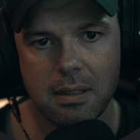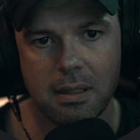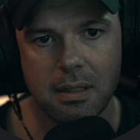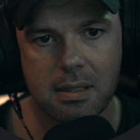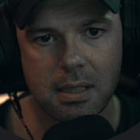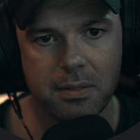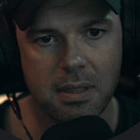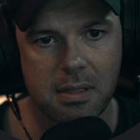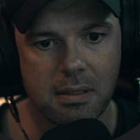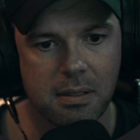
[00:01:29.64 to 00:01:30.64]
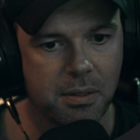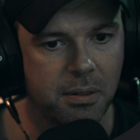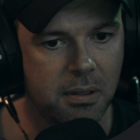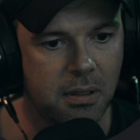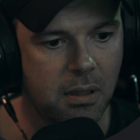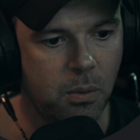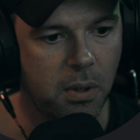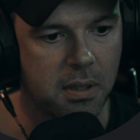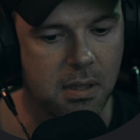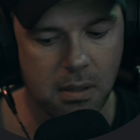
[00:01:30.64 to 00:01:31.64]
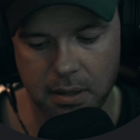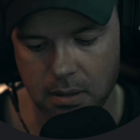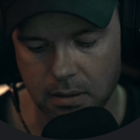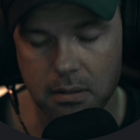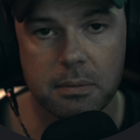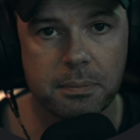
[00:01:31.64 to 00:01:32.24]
and let's have a listen to what's going on.